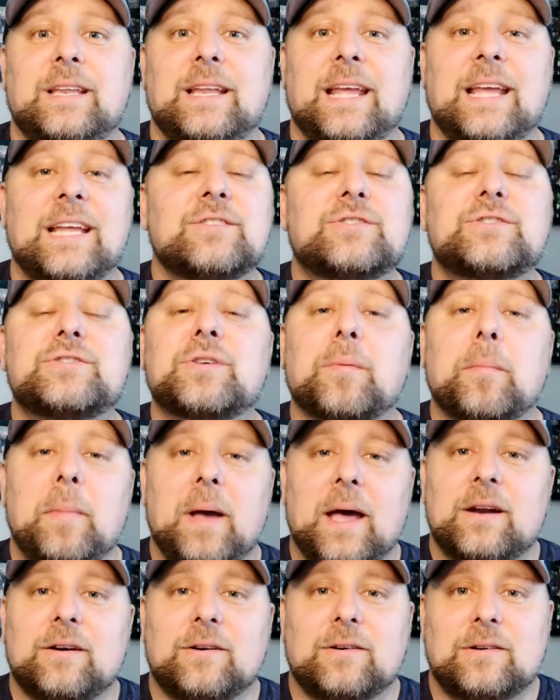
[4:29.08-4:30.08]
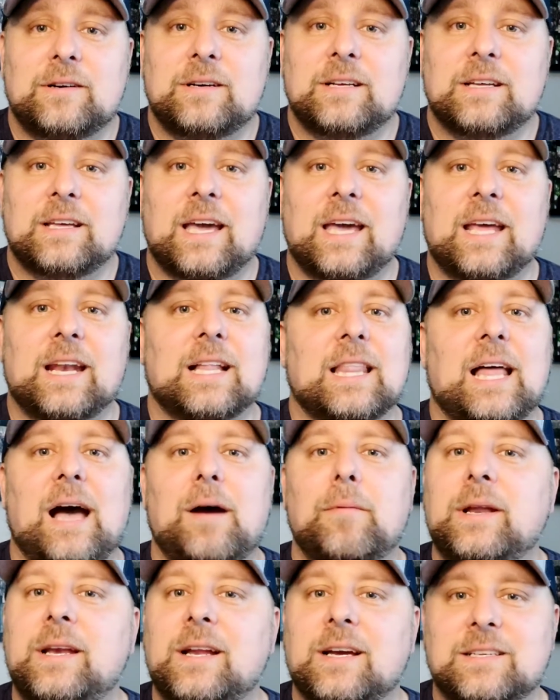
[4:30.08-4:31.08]
instrumental and
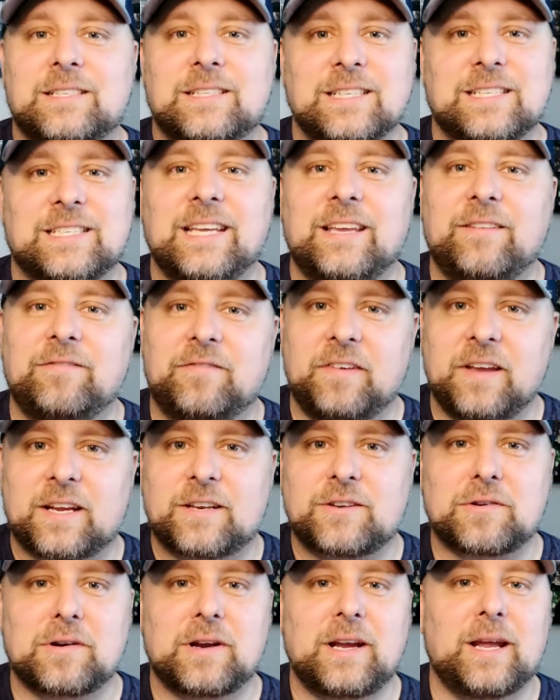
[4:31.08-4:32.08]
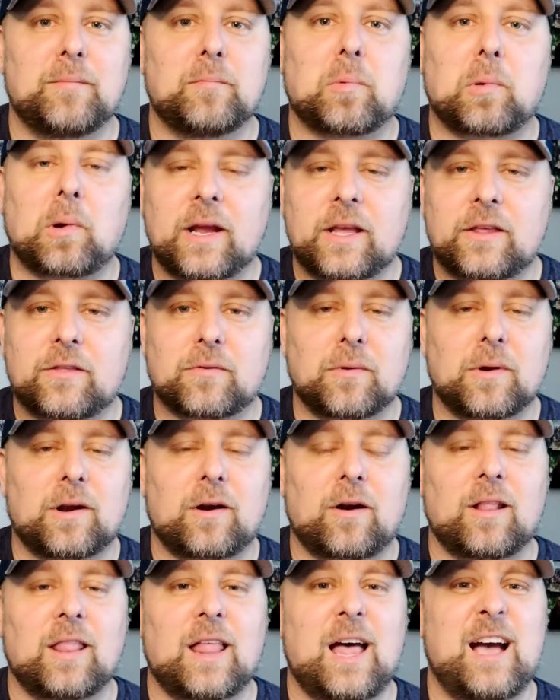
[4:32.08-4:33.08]
allowing us to see victory and breakthrough in
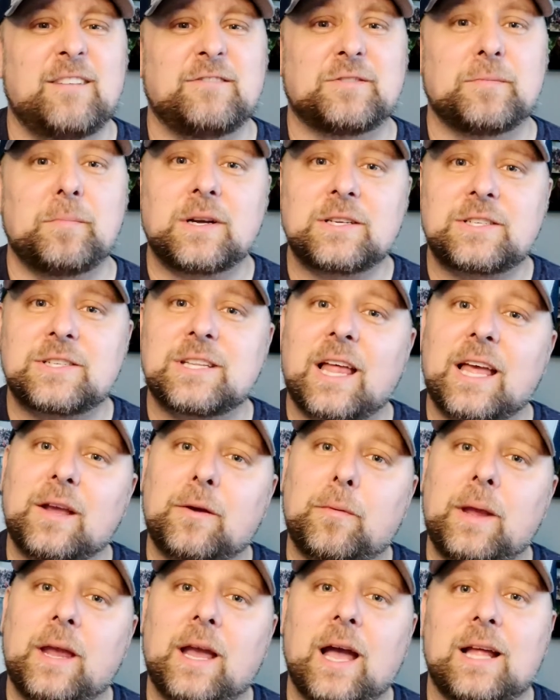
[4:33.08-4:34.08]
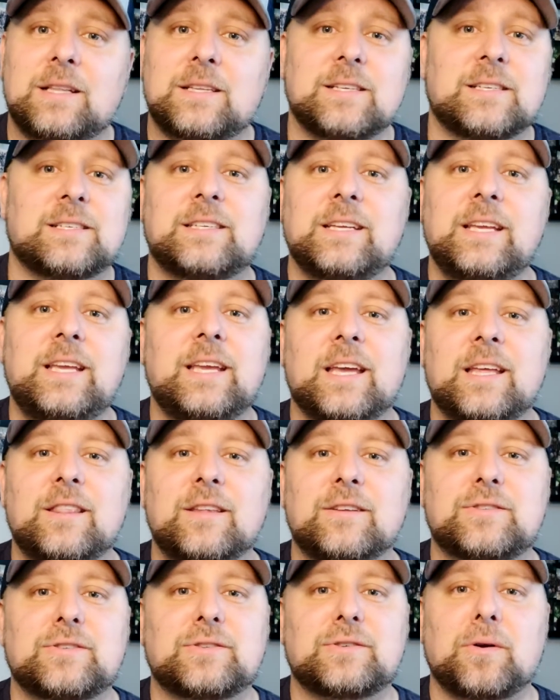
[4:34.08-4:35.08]
our lives, much like we got to see in
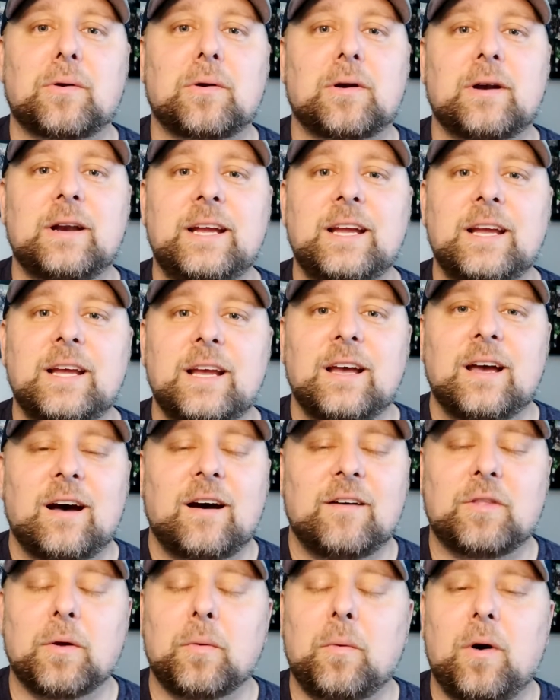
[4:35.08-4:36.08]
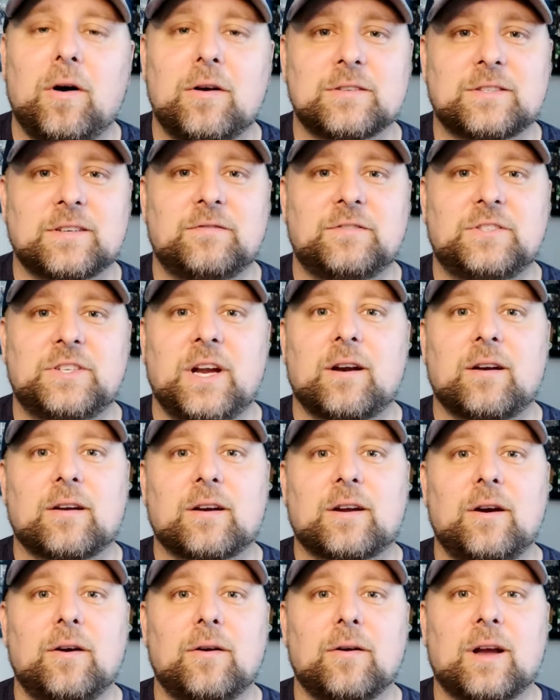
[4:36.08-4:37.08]
the story of the walls of
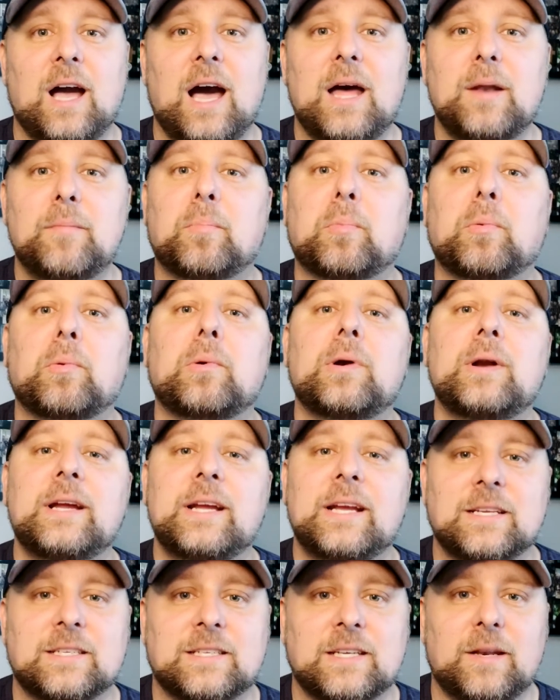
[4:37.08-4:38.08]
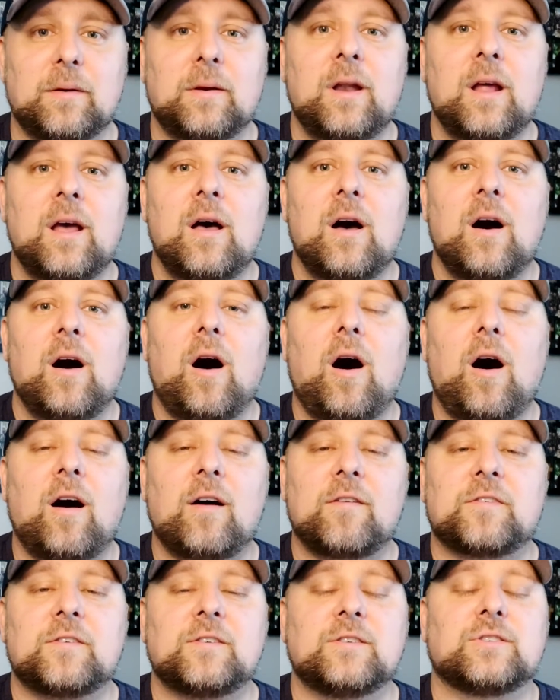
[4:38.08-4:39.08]
Jericho. God brings and
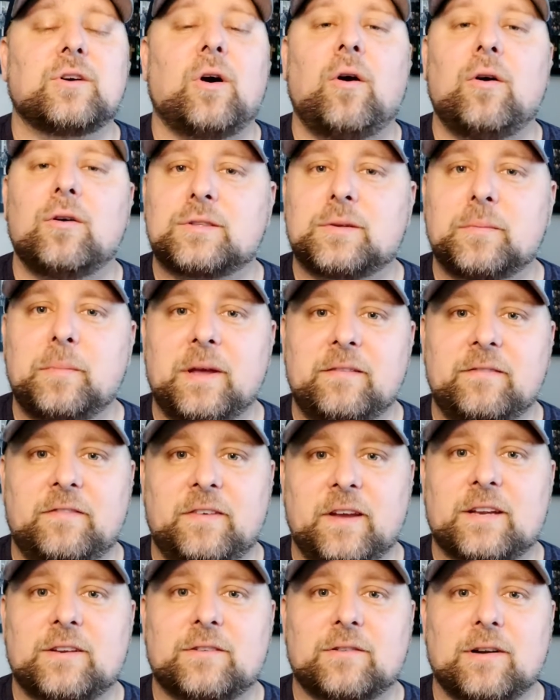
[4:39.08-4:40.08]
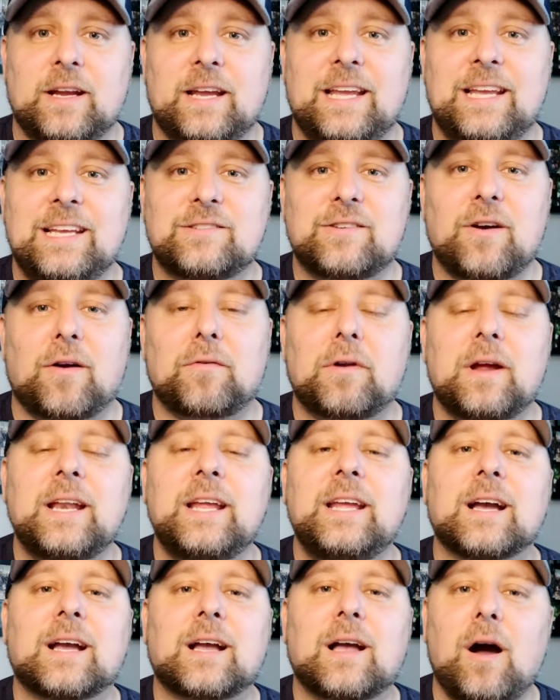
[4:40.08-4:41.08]
offers ultimate victory. He's
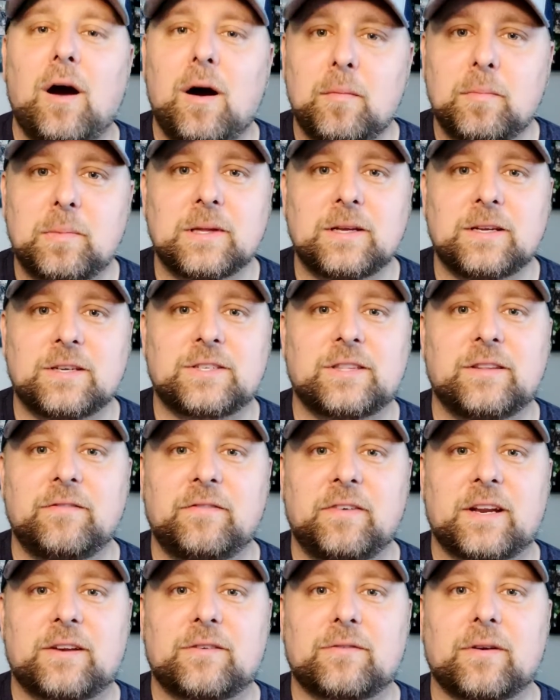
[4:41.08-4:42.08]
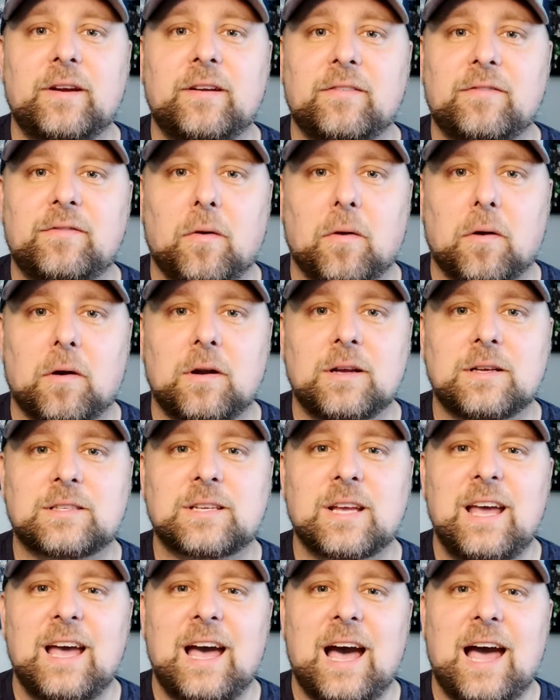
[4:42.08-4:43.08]
already accomplished the victory for us.
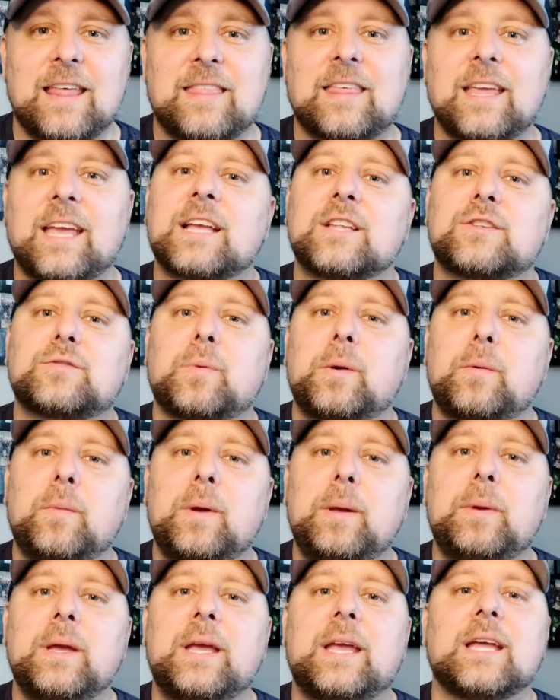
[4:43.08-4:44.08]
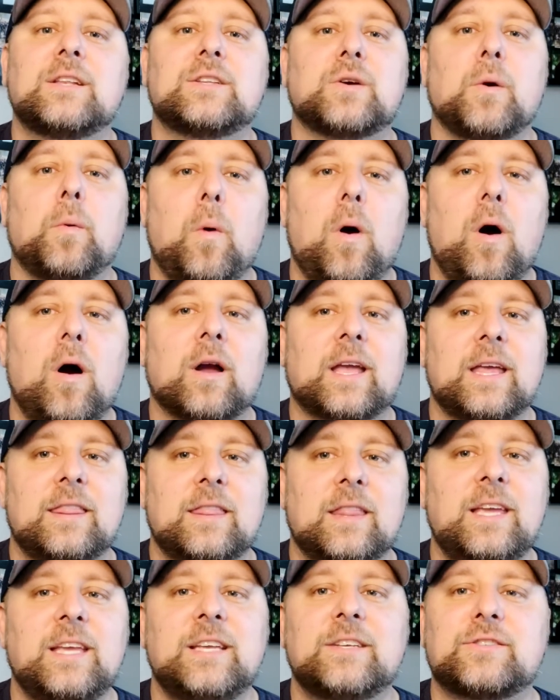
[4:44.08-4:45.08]
I think it's when we begin to walk in
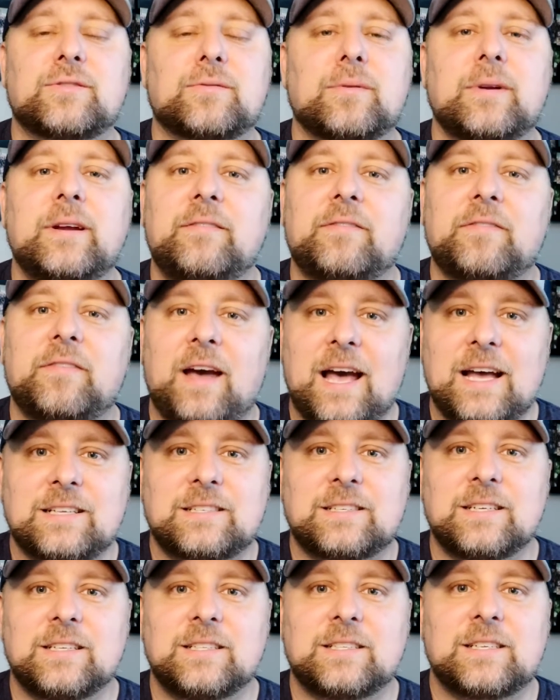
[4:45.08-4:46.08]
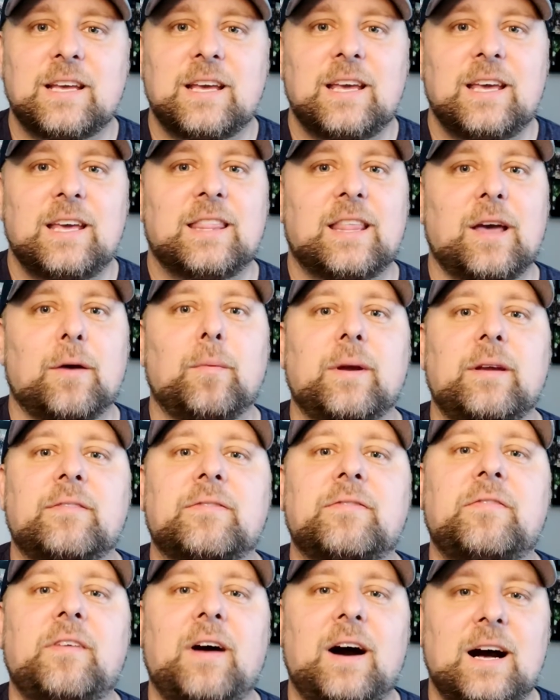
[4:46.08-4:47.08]
these three facets that we
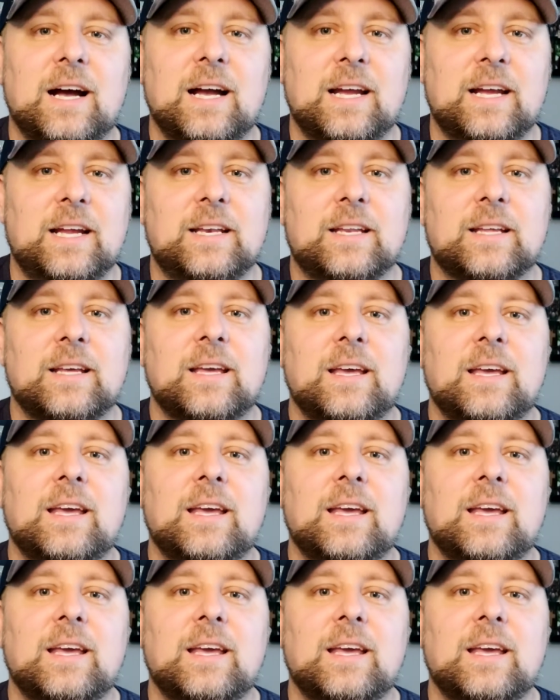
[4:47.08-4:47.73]
find